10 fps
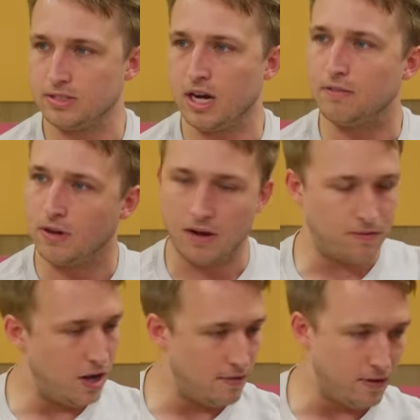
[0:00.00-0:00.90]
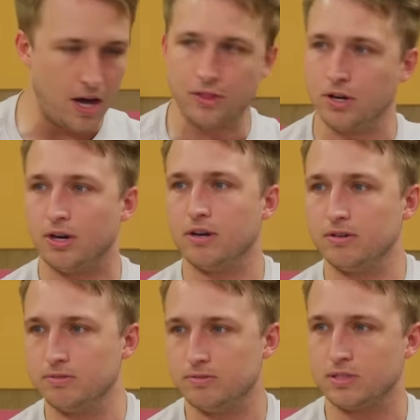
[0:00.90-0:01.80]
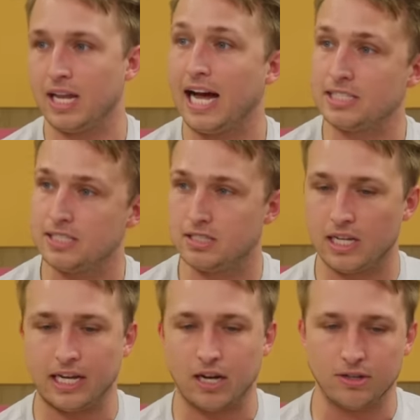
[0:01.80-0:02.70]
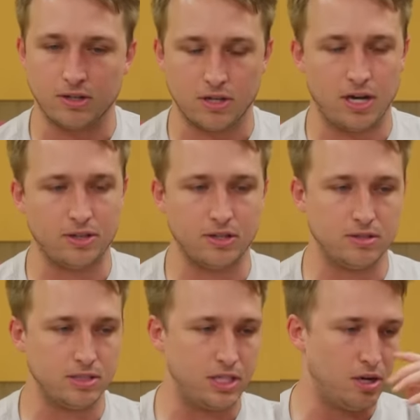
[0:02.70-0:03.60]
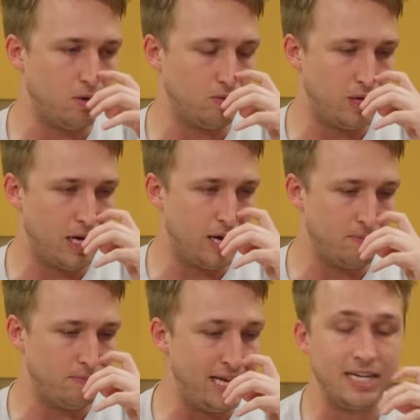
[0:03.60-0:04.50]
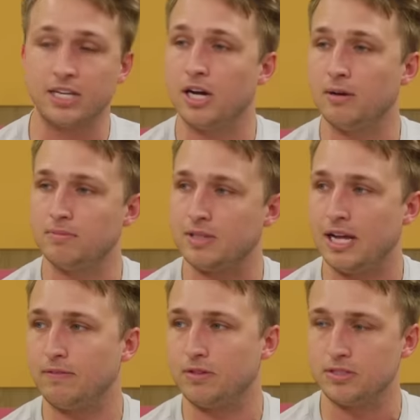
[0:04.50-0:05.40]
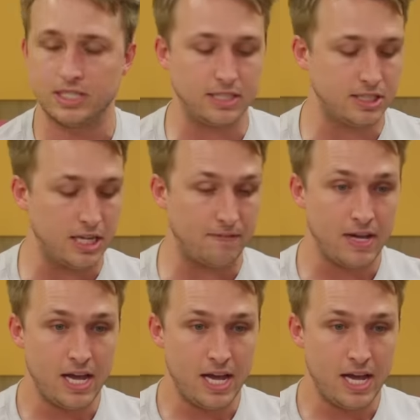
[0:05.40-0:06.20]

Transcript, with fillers: of other classes, like other you know income levels and stuff,